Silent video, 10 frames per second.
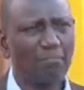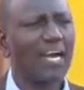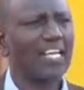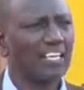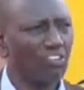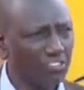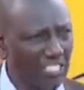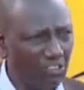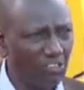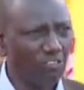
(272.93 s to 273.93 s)
burning or
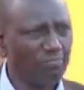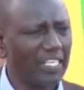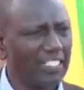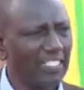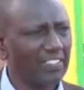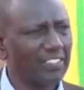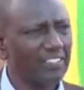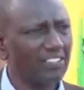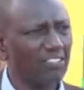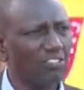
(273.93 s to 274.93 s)
down of
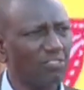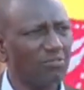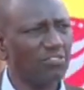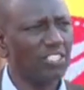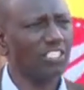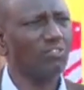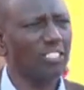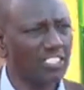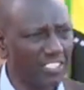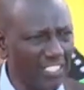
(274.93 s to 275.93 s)
buildings, you know,
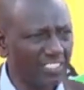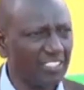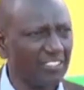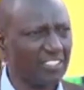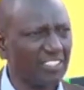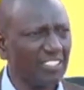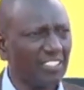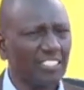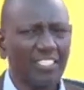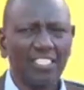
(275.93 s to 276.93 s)
including churches.
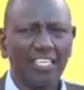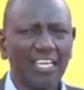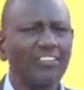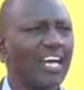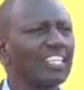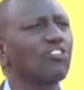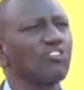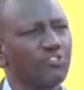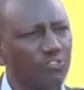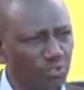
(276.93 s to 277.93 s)
In that
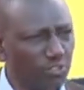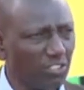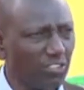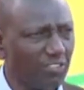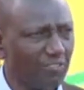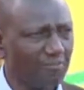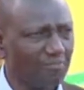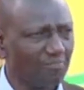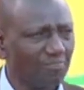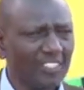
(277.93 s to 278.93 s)
confusion,
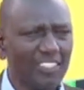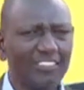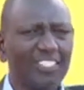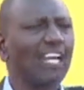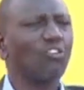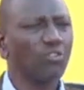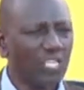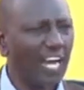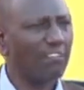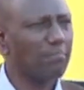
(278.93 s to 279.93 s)
there
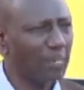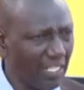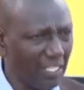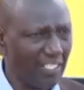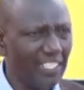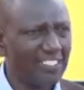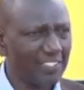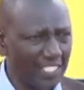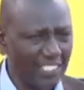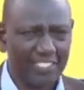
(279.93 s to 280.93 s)
could have been
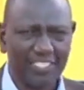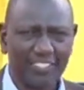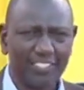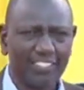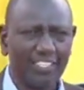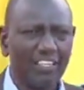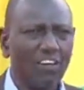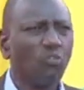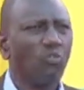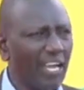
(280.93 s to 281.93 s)
incidences
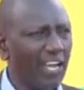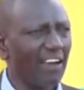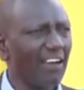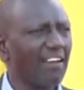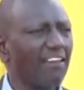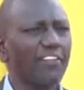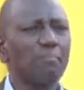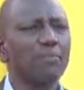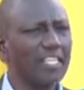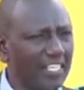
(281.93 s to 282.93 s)
where
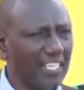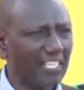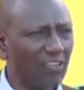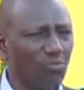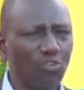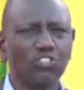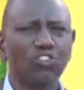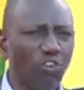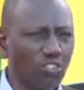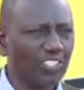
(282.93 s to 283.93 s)
the media was
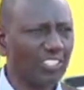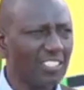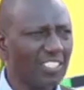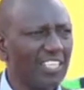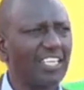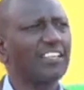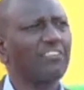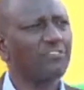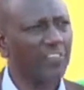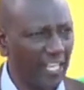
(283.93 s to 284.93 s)
caught in
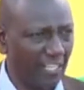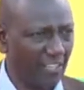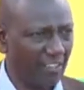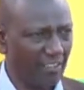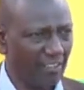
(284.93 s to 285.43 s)
the fray.